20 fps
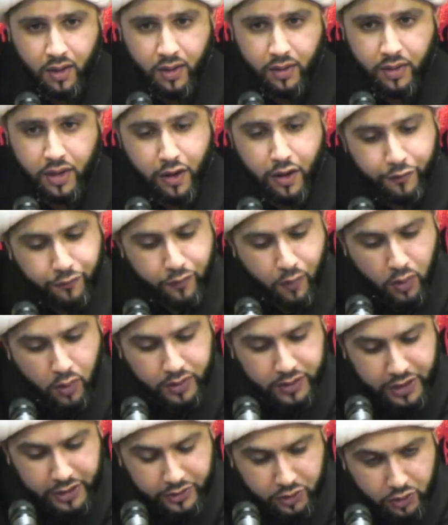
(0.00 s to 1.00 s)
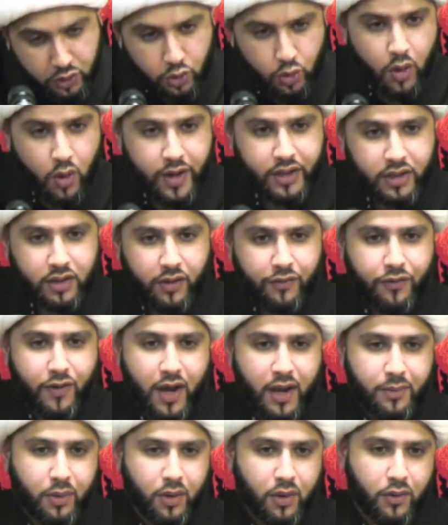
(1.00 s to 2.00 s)
therefore destroying the
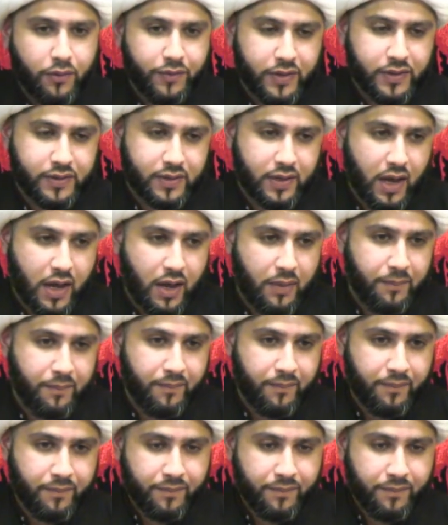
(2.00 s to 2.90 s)
fiber of Islam.